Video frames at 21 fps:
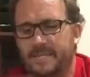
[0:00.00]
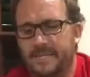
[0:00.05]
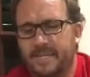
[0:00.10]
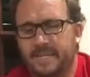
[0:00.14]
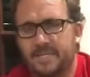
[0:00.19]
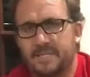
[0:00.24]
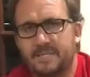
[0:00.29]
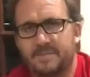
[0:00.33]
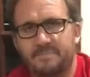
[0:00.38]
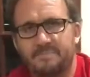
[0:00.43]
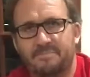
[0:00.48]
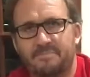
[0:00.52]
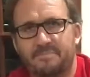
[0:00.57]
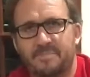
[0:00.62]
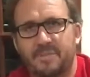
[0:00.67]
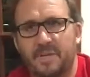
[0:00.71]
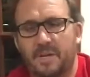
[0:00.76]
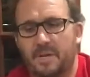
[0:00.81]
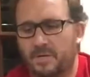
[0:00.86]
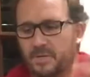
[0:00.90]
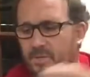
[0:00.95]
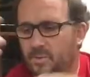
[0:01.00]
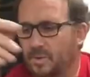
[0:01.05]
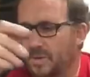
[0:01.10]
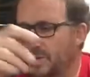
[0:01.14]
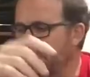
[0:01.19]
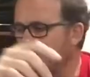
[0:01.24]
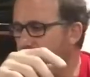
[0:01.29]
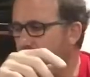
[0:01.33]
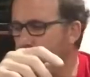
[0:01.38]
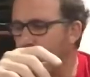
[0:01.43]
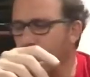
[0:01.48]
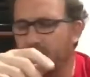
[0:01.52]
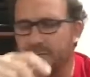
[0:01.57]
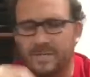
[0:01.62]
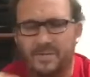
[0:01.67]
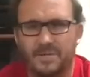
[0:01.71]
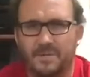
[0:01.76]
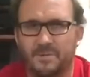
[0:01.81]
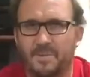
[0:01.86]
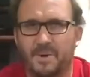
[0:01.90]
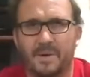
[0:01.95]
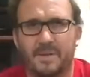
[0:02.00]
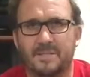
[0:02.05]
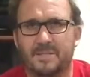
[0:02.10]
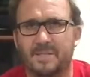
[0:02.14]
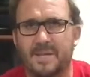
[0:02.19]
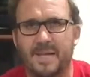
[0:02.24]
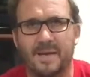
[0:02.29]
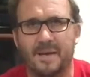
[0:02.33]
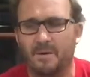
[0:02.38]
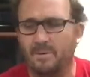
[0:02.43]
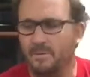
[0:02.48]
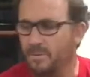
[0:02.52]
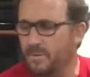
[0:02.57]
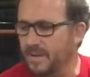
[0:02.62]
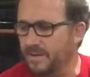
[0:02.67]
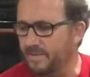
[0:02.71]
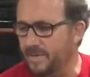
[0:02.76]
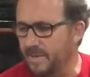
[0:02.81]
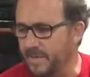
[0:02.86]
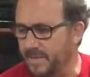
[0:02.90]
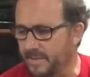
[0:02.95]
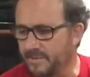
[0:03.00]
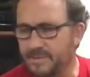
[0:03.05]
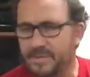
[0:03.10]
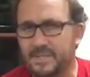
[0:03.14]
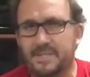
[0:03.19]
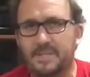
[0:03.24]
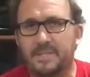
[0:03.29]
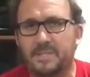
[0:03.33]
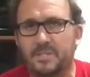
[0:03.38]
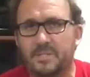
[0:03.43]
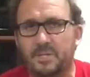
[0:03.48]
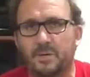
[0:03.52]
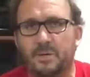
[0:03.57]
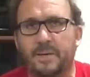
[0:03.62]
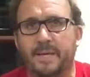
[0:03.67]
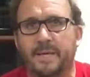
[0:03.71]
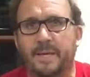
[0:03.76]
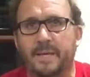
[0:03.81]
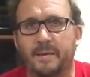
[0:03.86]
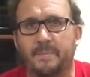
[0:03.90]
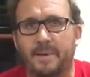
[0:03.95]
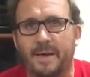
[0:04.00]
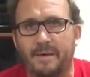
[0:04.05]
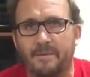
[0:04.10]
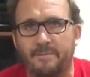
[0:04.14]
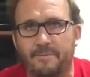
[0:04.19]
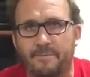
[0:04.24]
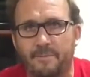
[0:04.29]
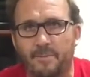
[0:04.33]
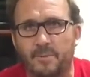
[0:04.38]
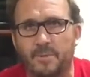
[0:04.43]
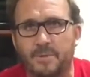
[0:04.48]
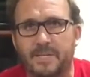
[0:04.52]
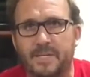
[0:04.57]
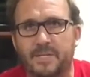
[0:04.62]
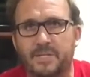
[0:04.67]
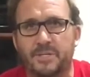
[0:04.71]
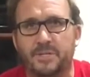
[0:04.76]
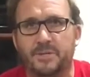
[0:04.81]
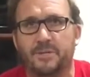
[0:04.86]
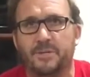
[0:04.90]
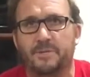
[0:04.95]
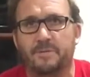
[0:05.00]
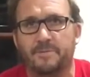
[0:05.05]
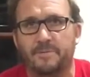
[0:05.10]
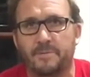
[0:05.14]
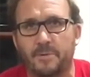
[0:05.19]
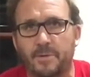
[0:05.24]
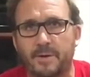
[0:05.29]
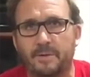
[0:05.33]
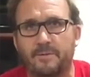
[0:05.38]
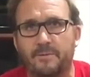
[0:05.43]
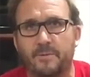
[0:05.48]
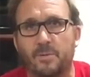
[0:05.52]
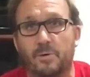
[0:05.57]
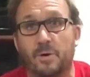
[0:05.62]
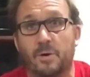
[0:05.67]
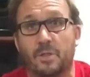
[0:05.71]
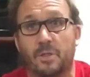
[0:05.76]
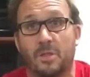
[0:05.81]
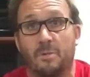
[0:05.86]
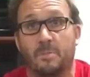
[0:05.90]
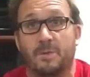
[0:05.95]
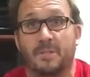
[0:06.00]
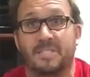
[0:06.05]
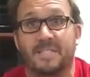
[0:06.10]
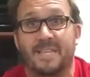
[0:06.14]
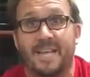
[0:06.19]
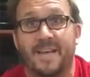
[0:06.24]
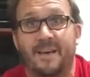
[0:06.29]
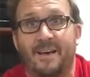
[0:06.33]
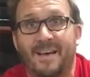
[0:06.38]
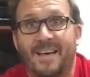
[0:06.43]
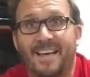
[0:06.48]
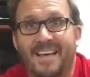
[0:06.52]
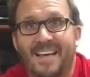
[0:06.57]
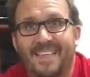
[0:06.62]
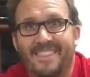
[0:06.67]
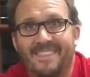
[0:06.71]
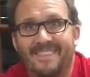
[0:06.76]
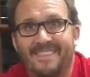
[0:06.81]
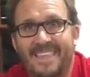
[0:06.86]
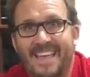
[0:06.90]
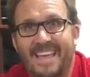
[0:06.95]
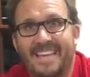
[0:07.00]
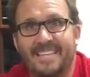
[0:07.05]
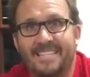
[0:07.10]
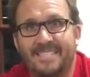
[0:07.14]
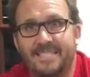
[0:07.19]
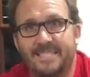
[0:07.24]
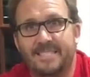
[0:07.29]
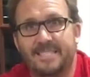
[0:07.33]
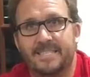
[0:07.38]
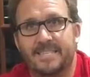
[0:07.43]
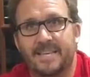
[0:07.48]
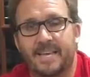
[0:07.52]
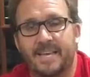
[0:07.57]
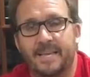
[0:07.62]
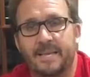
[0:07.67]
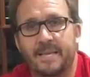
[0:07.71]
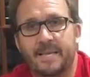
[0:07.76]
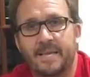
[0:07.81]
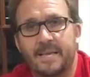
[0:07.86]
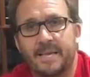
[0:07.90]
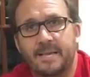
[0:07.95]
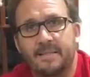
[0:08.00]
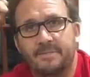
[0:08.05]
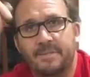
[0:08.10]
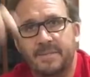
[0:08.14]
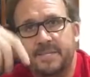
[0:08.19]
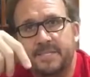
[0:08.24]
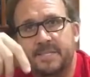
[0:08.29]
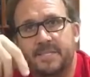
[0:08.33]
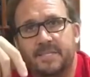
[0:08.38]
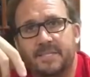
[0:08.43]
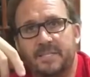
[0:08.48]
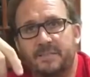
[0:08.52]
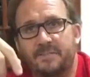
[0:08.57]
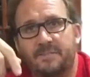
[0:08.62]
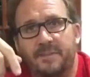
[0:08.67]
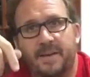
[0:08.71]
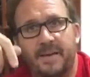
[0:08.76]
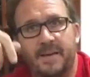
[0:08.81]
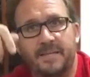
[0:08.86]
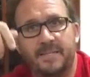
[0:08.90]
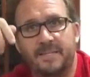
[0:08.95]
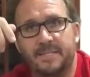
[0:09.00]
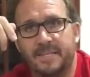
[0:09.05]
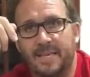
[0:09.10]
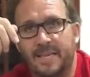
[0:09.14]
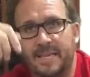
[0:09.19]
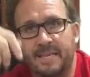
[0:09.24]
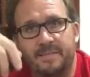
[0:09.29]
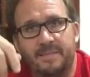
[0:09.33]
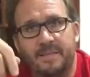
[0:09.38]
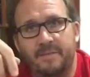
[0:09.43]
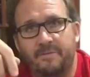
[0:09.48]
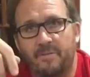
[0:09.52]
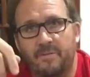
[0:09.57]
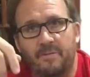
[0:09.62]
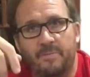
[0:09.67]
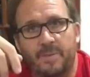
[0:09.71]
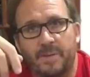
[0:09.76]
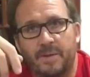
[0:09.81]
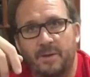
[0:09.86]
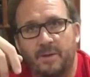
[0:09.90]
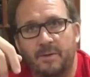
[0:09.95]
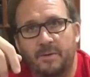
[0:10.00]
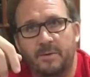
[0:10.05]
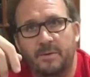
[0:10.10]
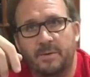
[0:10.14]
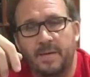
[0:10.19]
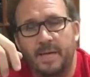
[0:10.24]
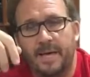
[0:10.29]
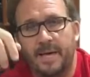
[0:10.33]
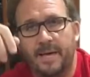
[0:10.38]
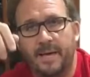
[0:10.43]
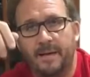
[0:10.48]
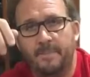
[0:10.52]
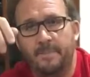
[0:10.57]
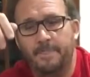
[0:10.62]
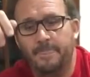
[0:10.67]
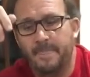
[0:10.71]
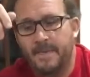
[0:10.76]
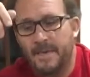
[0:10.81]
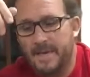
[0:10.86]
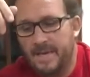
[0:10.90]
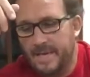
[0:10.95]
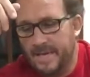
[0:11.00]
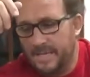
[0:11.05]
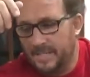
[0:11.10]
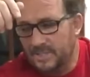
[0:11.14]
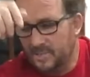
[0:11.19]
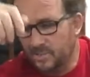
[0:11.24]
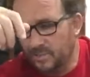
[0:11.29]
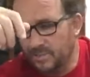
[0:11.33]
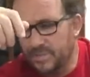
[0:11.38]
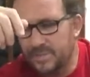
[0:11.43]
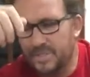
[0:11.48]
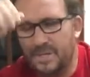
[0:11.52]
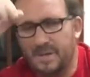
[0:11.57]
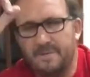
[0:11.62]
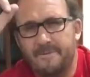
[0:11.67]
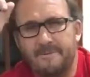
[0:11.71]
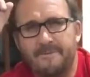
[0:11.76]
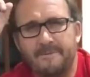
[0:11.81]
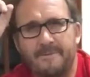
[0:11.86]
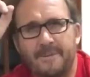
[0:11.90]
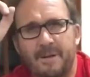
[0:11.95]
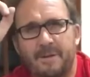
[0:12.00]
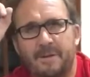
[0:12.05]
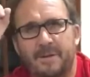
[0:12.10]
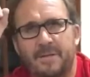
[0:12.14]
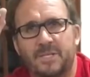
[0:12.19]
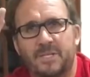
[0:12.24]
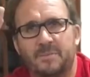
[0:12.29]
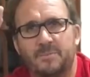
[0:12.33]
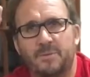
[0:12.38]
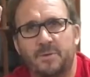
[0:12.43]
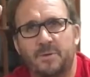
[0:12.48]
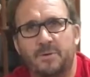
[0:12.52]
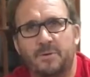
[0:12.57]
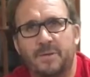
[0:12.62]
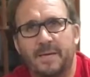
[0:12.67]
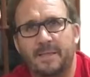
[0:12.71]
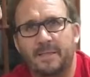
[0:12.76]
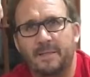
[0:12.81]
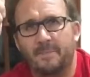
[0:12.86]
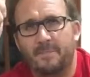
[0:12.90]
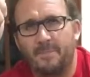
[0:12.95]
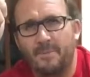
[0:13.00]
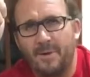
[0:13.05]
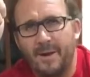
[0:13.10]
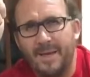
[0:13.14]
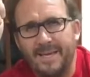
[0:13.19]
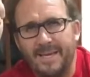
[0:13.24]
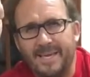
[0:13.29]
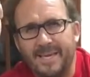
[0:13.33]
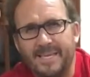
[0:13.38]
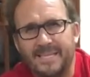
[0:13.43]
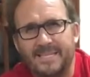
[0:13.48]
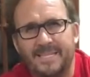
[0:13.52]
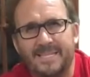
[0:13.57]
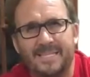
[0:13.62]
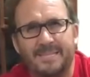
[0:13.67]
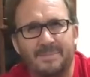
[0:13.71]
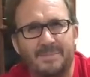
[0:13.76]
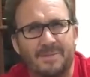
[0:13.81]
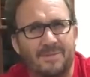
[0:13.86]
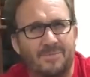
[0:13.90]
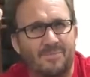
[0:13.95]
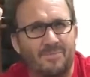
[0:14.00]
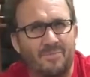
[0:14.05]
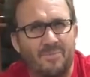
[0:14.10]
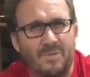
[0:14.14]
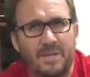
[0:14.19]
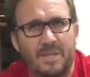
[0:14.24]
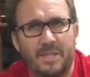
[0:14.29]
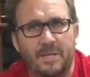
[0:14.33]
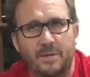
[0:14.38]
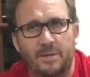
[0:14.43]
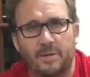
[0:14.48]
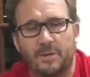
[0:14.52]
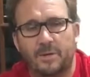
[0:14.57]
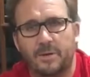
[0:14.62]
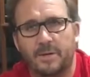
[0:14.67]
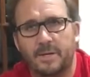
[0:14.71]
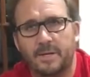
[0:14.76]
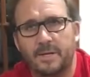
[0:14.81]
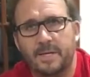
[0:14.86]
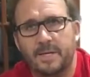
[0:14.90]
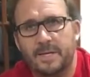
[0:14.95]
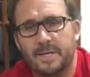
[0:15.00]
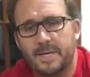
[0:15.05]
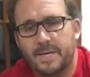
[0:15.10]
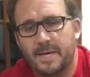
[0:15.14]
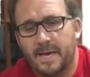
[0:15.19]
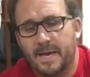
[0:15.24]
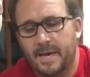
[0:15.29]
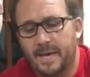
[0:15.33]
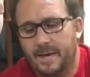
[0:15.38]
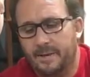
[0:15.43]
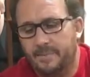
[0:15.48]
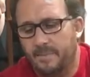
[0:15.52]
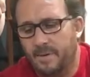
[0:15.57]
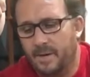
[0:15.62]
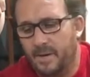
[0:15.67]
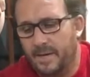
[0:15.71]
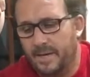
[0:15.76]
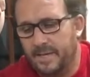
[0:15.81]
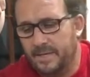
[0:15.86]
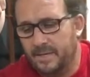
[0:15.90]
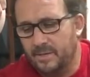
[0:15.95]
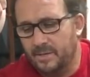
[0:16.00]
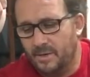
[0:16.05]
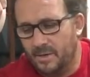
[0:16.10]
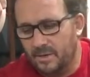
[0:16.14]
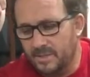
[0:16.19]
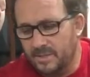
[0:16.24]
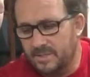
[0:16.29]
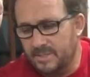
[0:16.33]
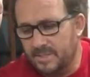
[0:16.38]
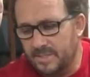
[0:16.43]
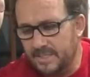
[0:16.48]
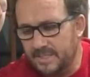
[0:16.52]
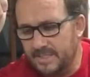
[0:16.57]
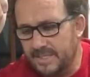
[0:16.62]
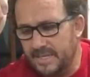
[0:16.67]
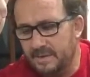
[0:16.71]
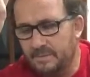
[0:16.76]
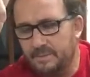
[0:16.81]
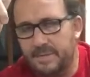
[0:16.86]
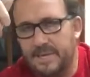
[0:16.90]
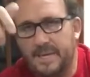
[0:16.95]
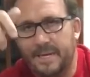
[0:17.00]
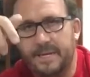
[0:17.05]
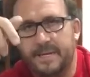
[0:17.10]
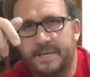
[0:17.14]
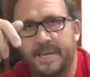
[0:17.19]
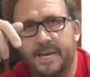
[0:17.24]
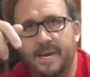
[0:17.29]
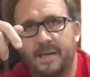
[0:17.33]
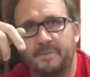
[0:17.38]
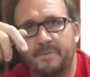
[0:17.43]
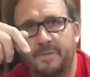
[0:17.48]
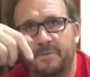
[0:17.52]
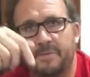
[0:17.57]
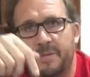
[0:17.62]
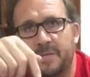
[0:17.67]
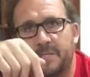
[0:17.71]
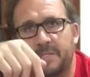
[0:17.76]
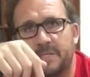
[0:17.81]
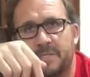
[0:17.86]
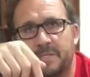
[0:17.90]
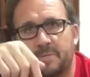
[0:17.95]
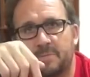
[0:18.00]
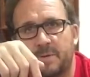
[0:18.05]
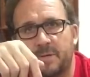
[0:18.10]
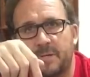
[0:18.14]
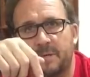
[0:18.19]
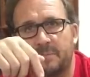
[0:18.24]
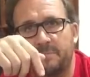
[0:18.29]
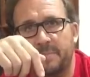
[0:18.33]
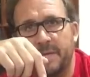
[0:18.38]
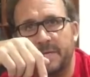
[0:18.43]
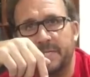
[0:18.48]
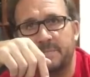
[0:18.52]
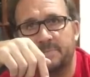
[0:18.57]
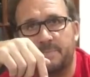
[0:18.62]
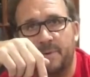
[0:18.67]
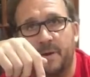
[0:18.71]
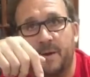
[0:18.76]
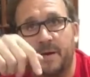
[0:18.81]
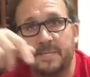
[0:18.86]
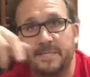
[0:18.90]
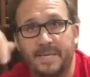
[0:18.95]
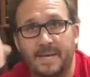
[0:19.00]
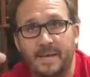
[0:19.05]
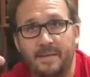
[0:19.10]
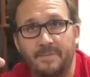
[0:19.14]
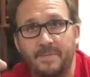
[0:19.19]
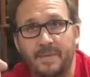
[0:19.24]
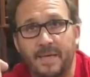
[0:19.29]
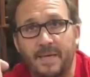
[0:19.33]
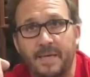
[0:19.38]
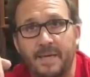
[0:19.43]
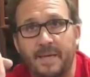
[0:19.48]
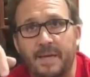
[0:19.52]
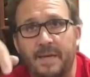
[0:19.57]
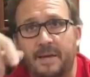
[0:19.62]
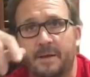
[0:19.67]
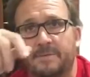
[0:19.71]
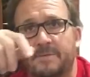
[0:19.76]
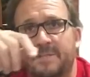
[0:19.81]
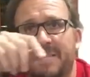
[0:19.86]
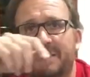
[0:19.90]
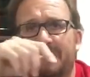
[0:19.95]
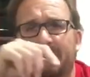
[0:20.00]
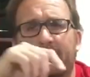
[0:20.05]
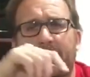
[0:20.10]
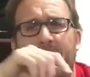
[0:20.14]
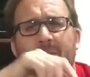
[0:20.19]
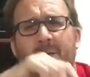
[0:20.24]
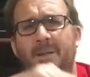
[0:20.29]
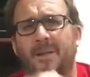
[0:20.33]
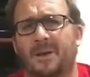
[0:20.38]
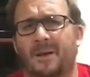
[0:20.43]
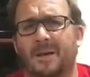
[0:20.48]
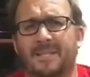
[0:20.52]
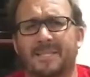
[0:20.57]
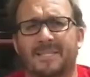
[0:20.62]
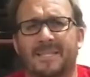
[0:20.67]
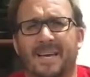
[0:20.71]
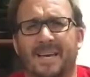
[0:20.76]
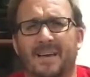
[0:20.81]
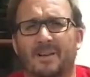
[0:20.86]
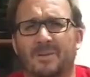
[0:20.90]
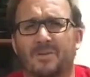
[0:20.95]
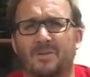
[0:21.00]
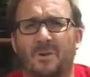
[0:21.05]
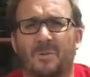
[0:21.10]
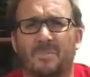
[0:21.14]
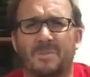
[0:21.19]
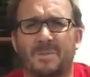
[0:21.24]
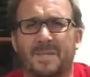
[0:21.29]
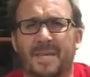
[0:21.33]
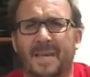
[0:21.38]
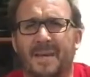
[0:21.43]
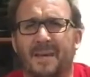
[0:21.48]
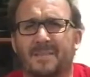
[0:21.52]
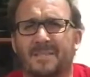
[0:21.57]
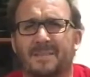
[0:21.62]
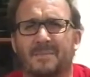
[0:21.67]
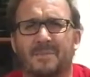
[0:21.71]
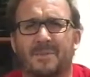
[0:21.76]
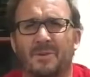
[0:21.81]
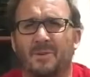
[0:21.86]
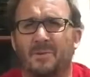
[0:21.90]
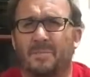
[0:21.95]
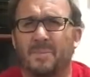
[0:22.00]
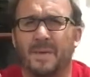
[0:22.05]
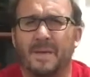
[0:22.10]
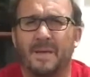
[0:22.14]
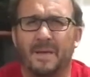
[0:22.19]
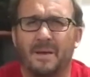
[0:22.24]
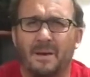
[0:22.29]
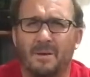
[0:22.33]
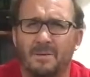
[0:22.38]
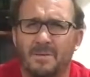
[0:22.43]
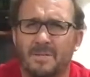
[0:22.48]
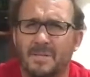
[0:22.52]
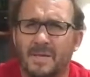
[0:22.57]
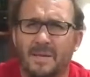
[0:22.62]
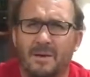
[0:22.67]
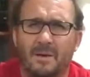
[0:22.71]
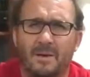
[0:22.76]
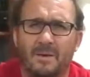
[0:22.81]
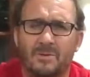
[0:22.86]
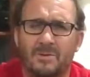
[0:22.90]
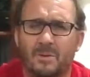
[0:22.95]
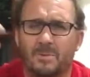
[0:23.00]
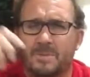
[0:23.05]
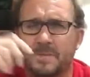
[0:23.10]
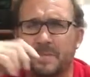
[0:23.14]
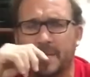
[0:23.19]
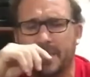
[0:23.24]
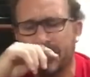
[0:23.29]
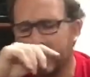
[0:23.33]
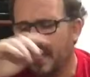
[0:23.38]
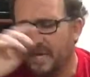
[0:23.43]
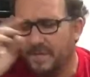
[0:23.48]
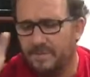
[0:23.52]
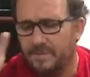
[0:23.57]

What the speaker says: it does, you know, 22 miles an hour or whatever. This is doing about 42 to 44 kilometers an hour. That is insane. This is as fast as anything I've ever been on. It's also very smooth, and the braking system is really good on it. I can honestly say without a doubt that this is one of the best buys out there, and I've seen people online say it drops out. Some European guy was saying, oh, it drops out.